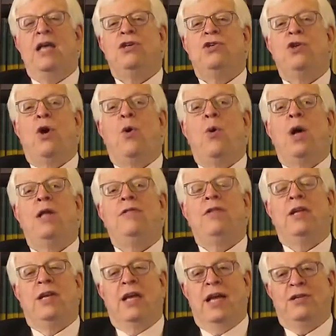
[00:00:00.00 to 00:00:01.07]
So
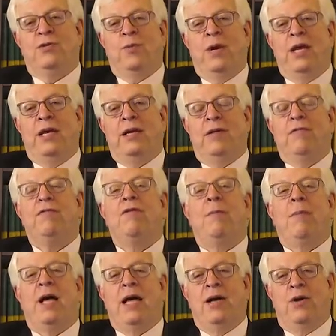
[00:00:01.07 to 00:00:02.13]
until next week, from
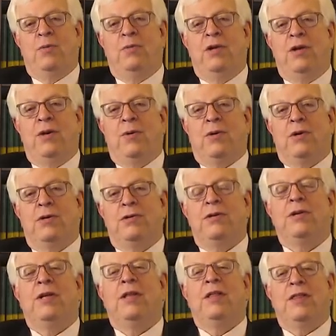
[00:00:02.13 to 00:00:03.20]
my home to yours,
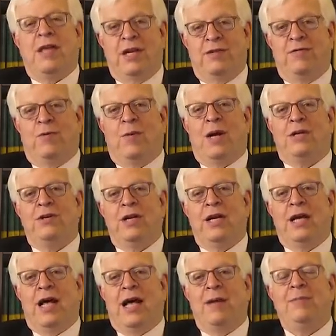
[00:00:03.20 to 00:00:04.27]
thanks for
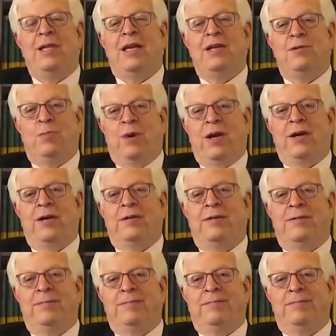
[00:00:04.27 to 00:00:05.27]
watching. I'm Dennis Prager.